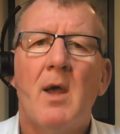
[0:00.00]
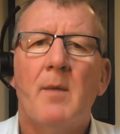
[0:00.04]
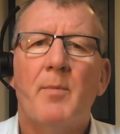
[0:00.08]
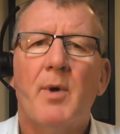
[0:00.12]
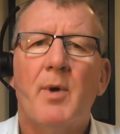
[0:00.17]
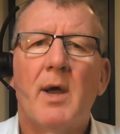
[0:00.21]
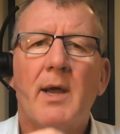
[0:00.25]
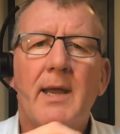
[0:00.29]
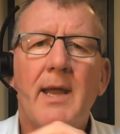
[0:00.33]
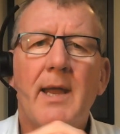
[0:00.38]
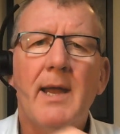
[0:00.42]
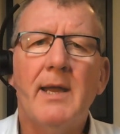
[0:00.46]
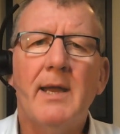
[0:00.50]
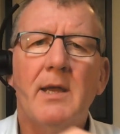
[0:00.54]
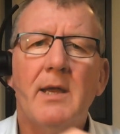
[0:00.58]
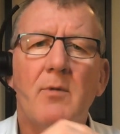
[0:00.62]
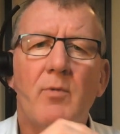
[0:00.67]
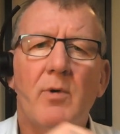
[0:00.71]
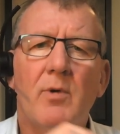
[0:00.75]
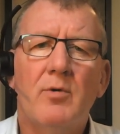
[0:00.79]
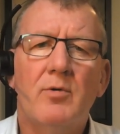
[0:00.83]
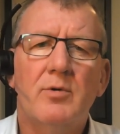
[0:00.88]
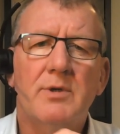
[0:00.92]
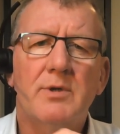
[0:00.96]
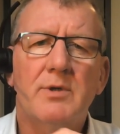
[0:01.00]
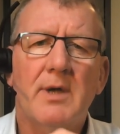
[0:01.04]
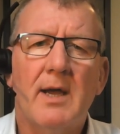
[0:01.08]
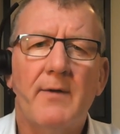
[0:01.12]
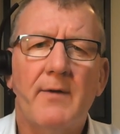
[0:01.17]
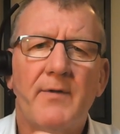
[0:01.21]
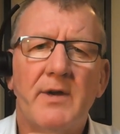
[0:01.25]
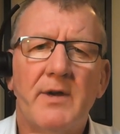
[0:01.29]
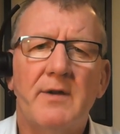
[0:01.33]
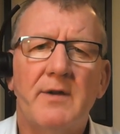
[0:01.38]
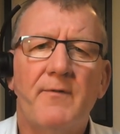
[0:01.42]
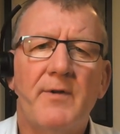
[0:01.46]
But again, you will also
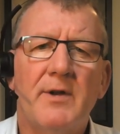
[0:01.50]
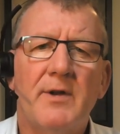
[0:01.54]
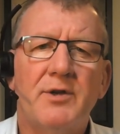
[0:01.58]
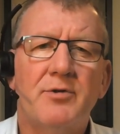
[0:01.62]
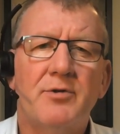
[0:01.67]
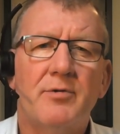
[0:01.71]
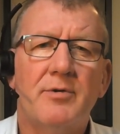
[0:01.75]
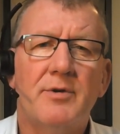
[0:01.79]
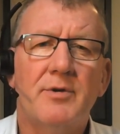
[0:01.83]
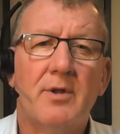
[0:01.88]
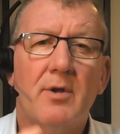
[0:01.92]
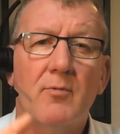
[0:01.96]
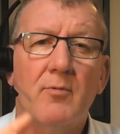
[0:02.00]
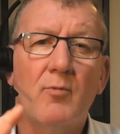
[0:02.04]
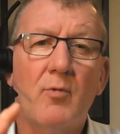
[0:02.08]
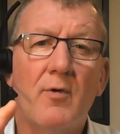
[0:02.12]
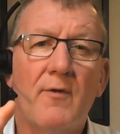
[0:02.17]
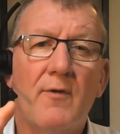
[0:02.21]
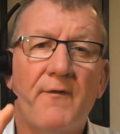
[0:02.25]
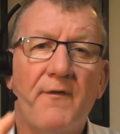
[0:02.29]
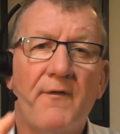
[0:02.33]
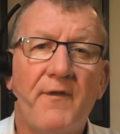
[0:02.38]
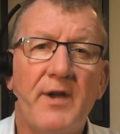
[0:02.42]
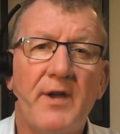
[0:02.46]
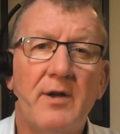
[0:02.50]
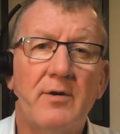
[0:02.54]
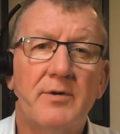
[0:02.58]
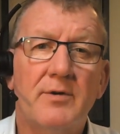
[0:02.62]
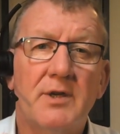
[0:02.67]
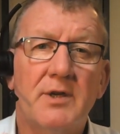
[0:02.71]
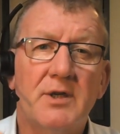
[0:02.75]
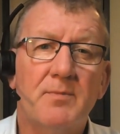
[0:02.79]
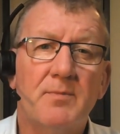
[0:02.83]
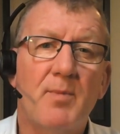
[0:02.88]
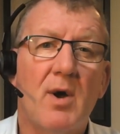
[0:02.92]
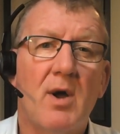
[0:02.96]
have individuals that will feel,
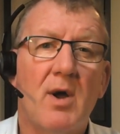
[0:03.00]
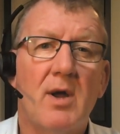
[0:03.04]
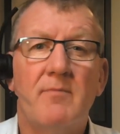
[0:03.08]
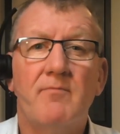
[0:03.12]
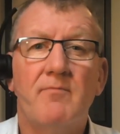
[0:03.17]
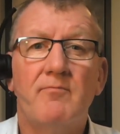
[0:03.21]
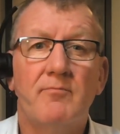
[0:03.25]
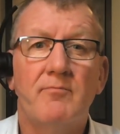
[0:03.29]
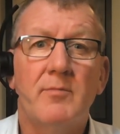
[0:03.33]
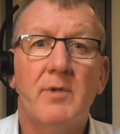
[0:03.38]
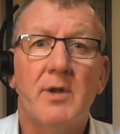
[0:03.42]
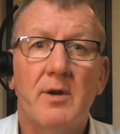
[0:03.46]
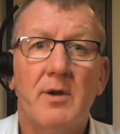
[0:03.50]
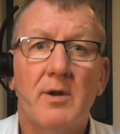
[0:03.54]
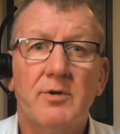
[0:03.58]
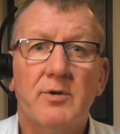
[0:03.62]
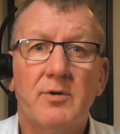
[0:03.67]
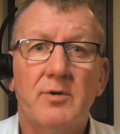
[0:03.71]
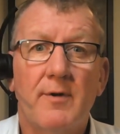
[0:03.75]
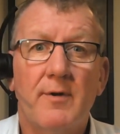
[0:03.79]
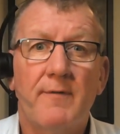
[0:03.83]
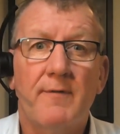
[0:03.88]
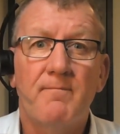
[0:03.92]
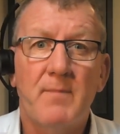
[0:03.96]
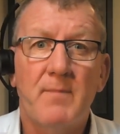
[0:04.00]
despite sort of